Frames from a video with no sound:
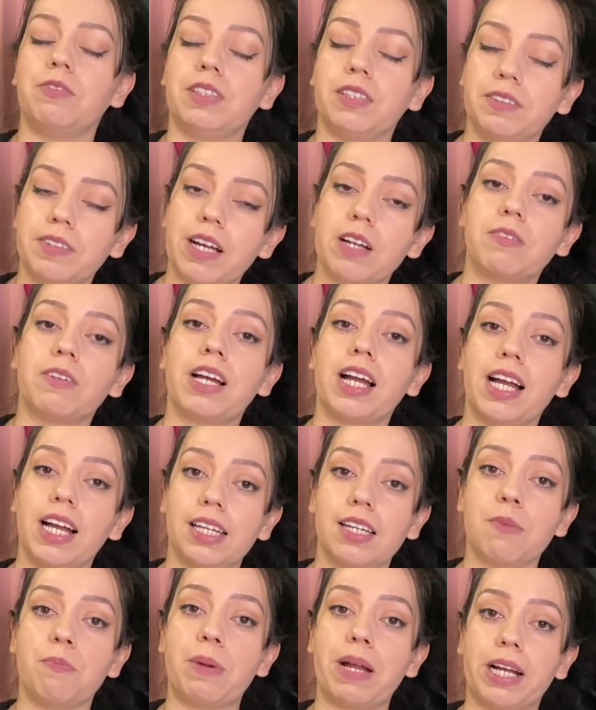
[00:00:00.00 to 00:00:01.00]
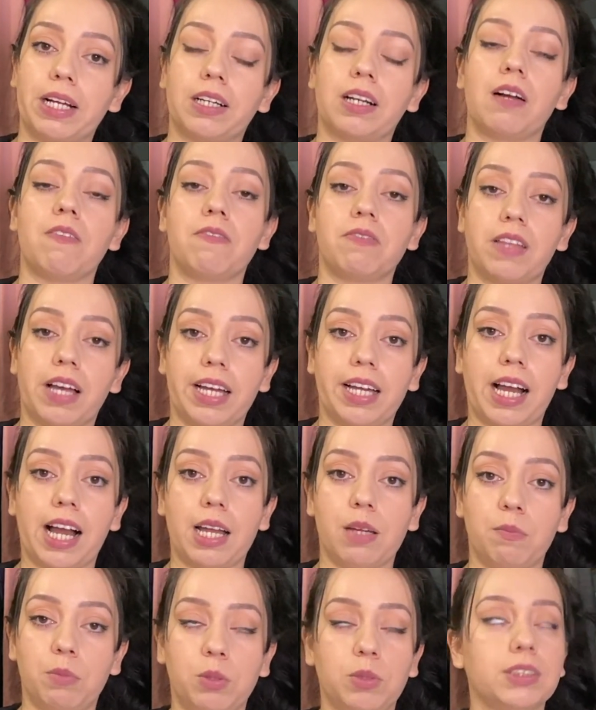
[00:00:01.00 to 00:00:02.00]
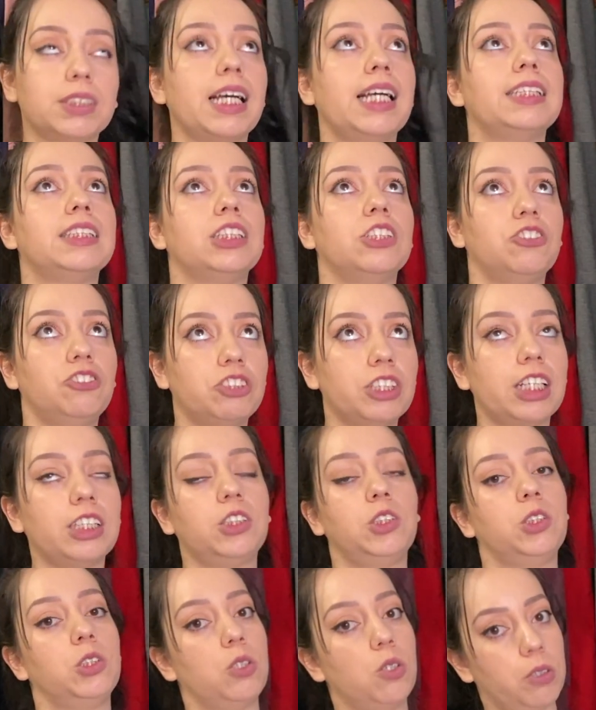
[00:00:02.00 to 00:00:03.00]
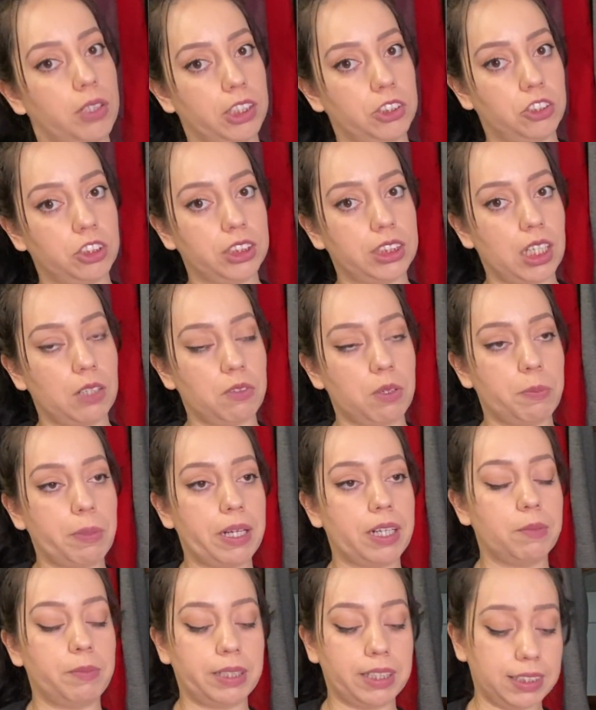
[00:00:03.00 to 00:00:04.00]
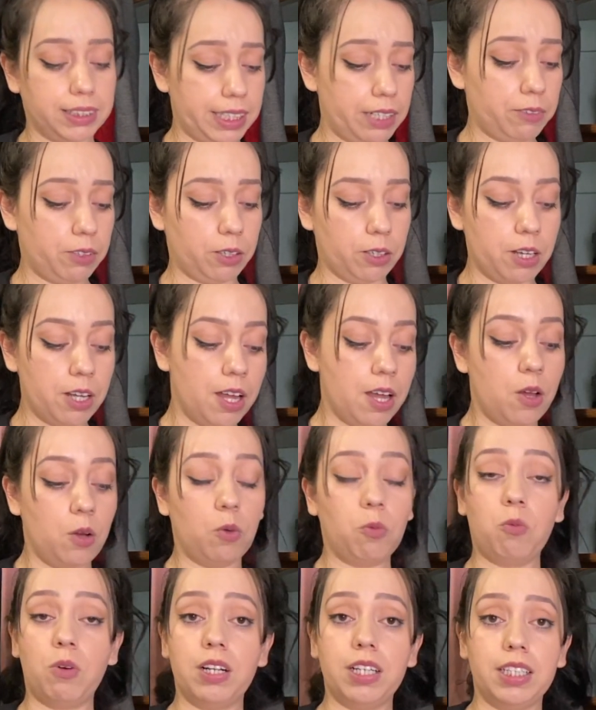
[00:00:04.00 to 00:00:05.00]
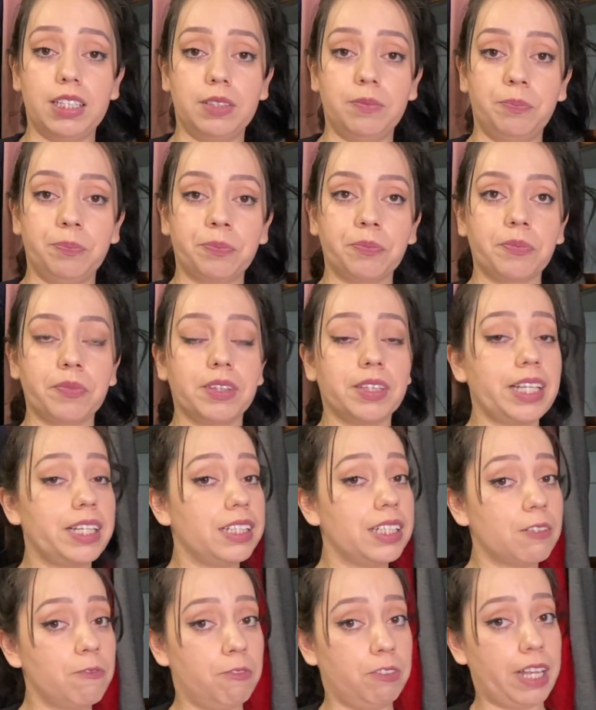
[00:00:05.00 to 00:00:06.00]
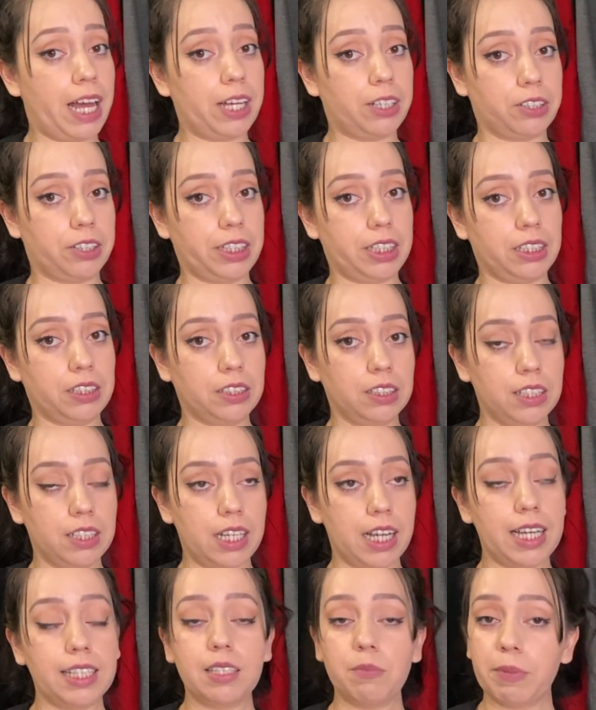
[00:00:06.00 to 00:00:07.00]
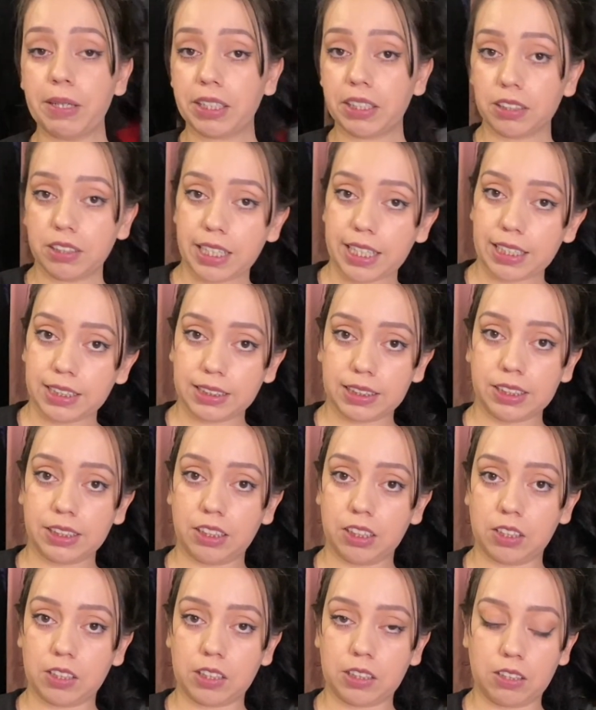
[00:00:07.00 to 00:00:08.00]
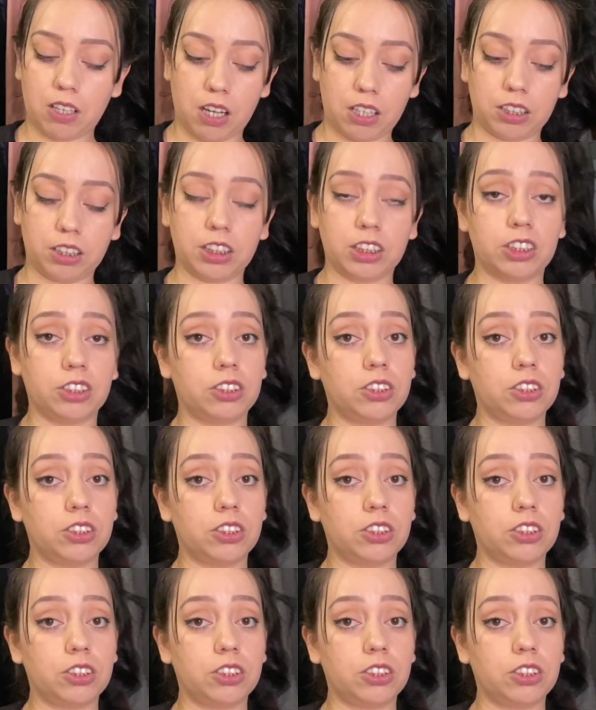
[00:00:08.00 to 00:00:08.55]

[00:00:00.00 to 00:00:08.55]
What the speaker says: you never had a pair of thigh-high boots, I suggest you go get yourself a pair because they will, one, they look flattering and they make your legs look longer.